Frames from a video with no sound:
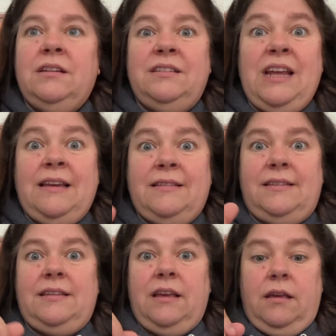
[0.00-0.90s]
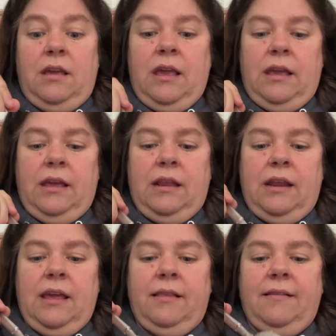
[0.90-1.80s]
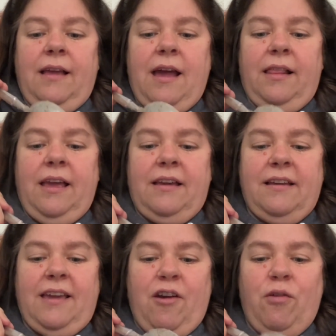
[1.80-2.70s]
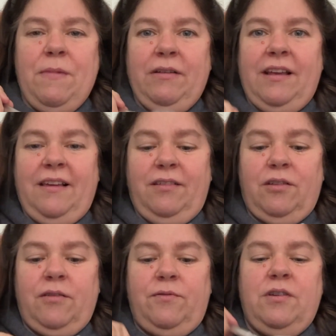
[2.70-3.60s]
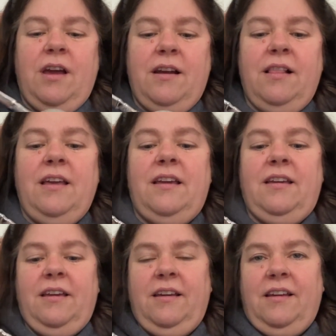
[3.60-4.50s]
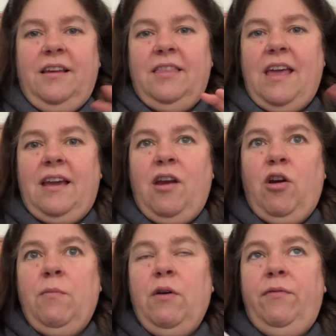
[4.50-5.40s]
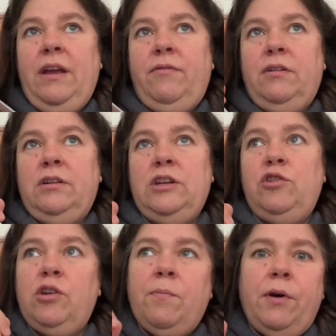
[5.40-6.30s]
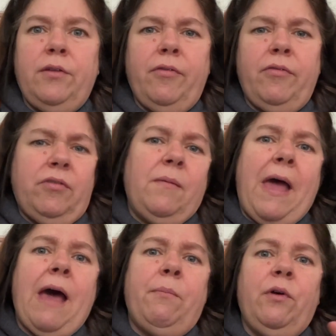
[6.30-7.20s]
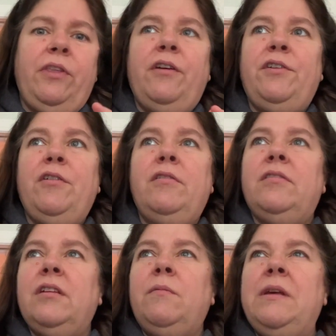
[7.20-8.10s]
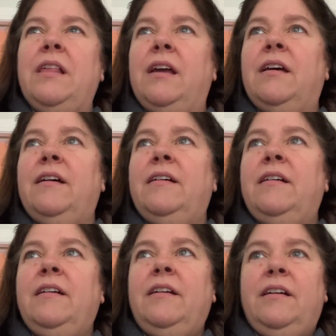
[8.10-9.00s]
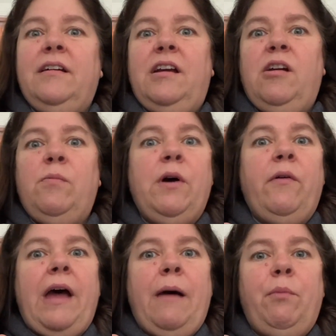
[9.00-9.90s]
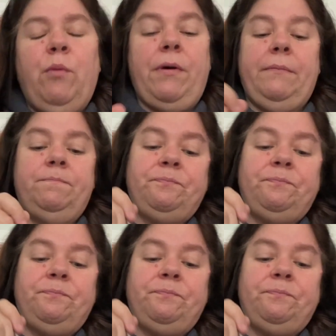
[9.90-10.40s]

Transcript: dates, and it's got like a caramel taste. So if you kind of like that caramel flavor, and you could put some apple in there too, so it'd be like a caramel apple. But